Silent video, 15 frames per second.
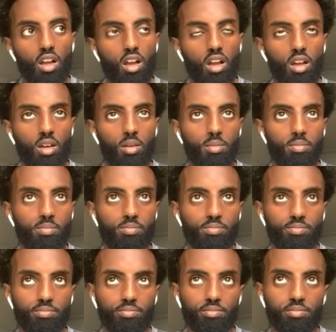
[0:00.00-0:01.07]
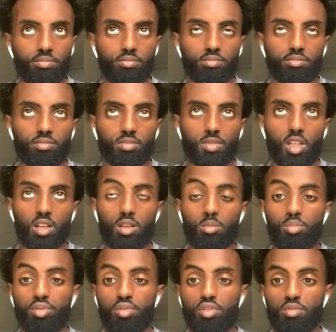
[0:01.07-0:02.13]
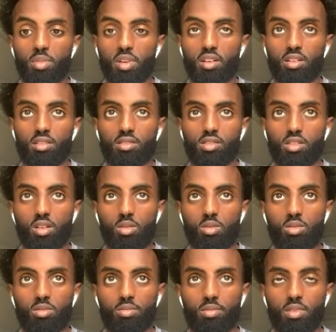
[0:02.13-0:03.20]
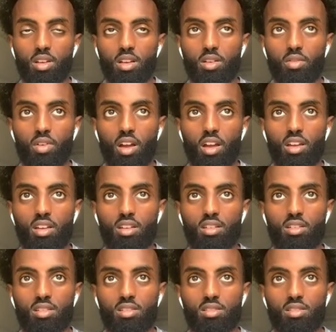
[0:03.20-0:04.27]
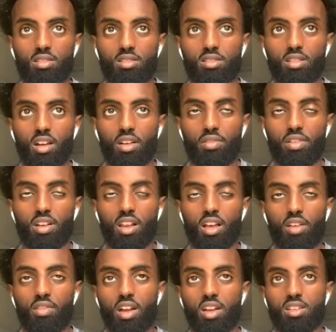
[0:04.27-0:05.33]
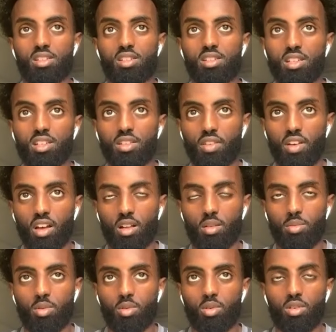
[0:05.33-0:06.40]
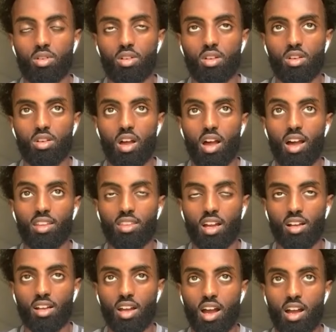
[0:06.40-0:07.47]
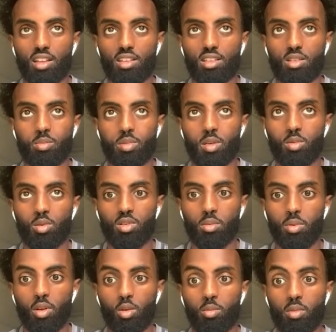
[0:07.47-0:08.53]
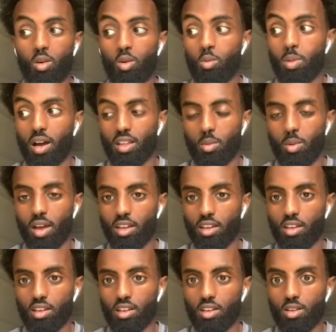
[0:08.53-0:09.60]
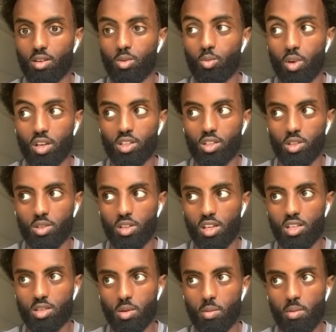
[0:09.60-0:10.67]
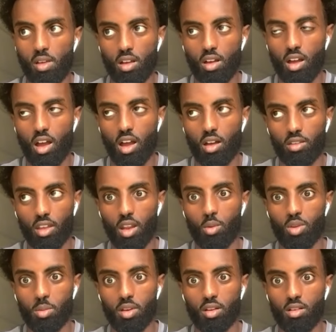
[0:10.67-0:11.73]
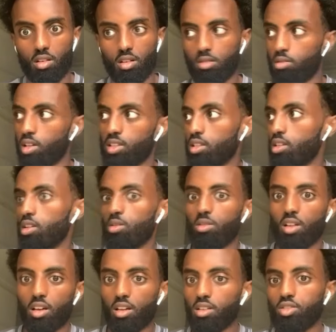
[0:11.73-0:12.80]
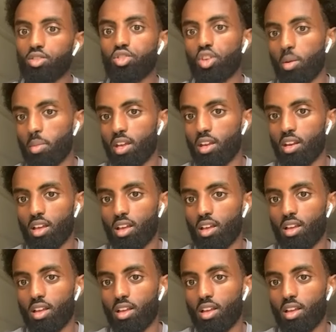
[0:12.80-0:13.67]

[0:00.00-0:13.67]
um, an improvement. So if I? I feel like if I seek for help or had that guidance, people would have told me, "Oh, by the way, when you do this or that," and then I would have been, like, "Oh, I didn't know that." Do you know what I mean?